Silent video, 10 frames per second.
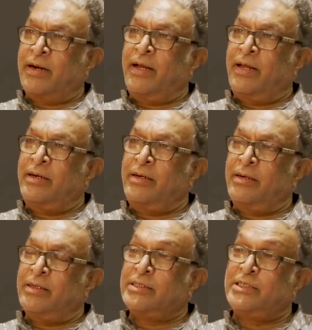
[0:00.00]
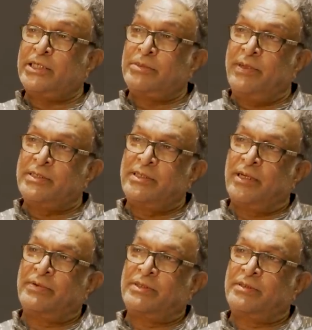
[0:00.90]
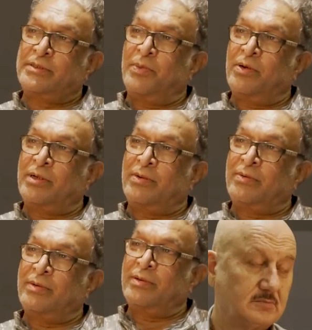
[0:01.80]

ran 6 months in our small town.